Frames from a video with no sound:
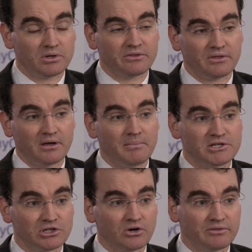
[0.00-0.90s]
with uh,
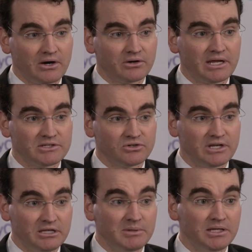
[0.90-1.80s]
medullary thyroid cancer
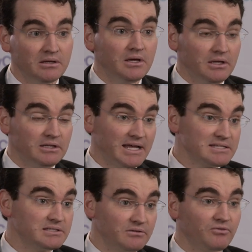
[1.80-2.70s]
need to be
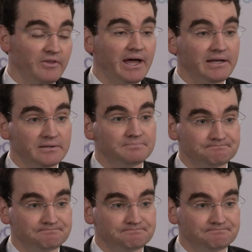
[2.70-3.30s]
tested for that.